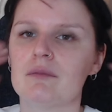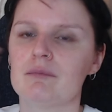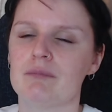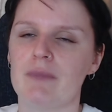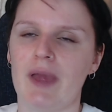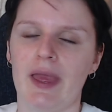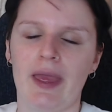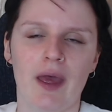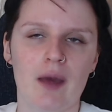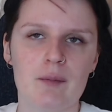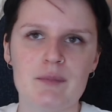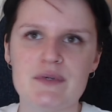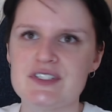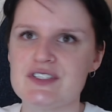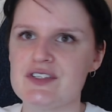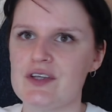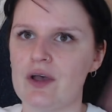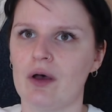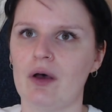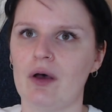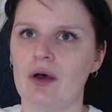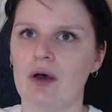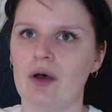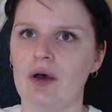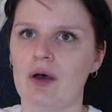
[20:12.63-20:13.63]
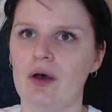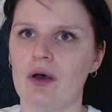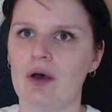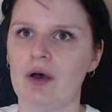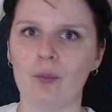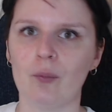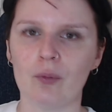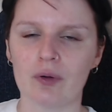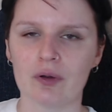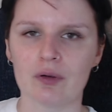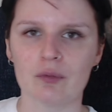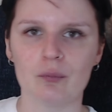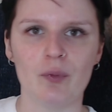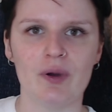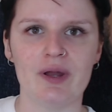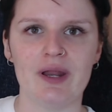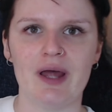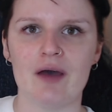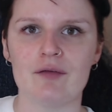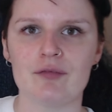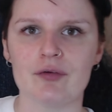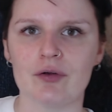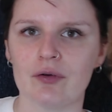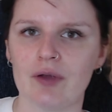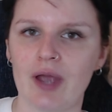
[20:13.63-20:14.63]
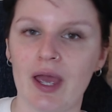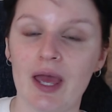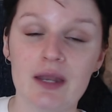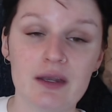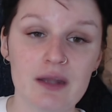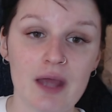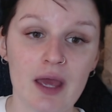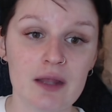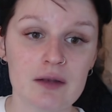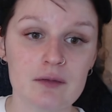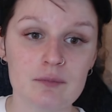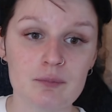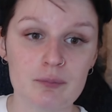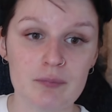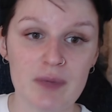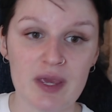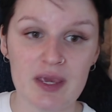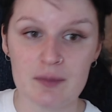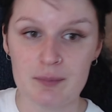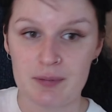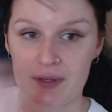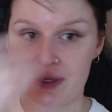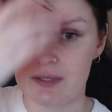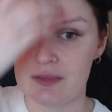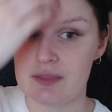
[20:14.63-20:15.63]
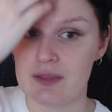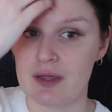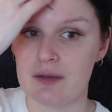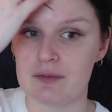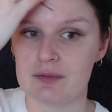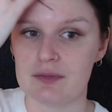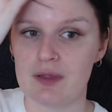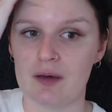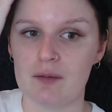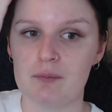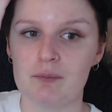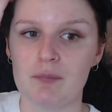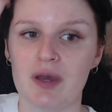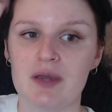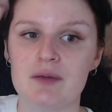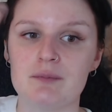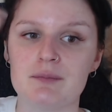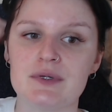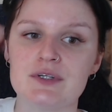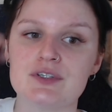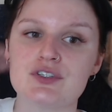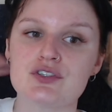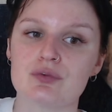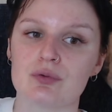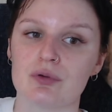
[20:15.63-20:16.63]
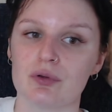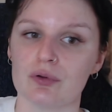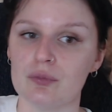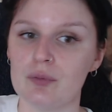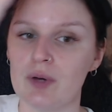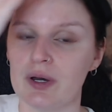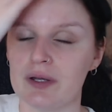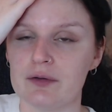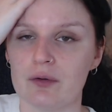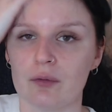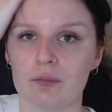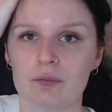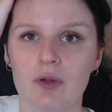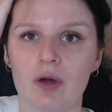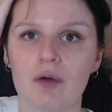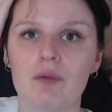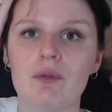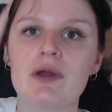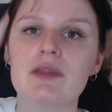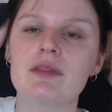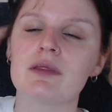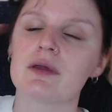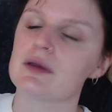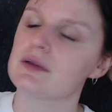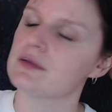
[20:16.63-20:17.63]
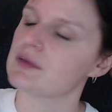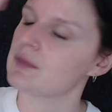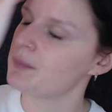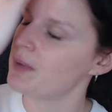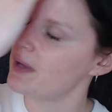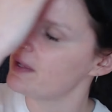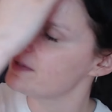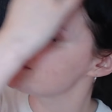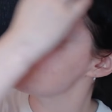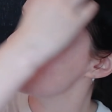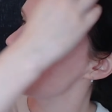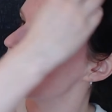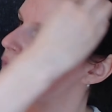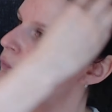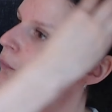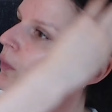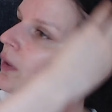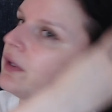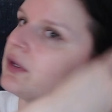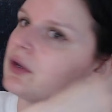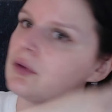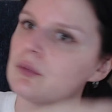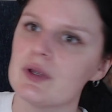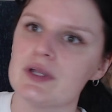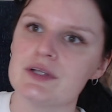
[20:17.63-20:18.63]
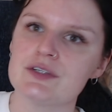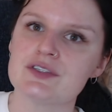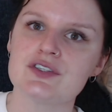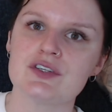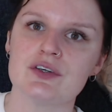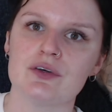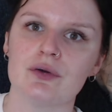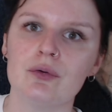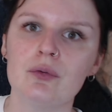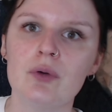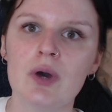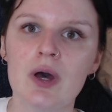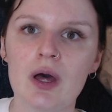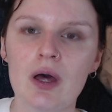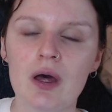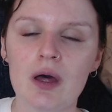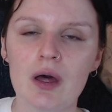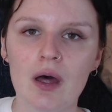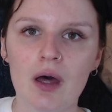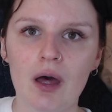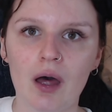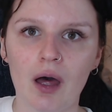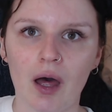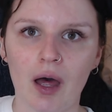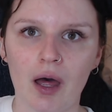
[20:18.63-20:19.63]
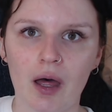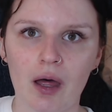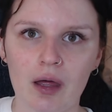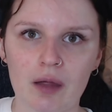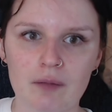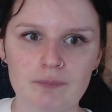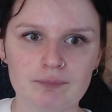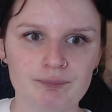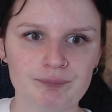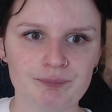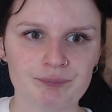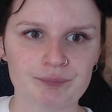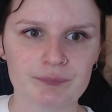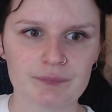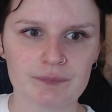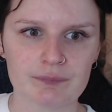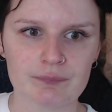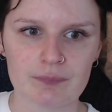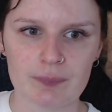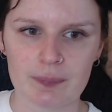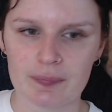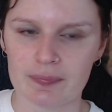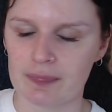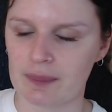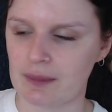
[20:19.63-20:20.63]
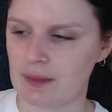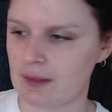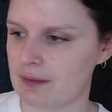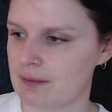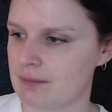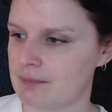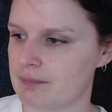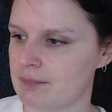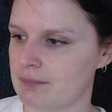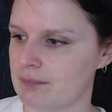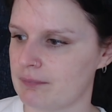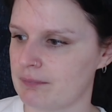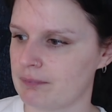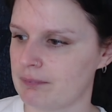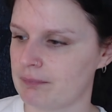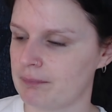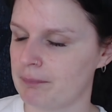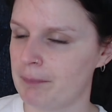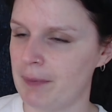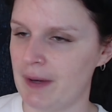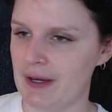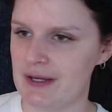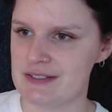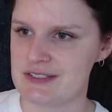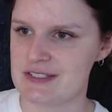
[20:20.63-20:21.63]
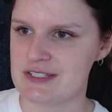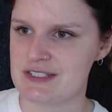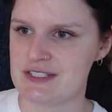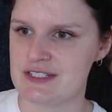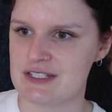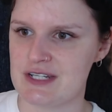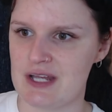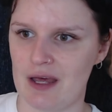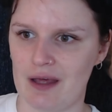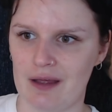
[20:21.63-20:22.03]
Amazon or whatever. And maybe that might be true. I don't know. I think it depends on what you're into. Um, but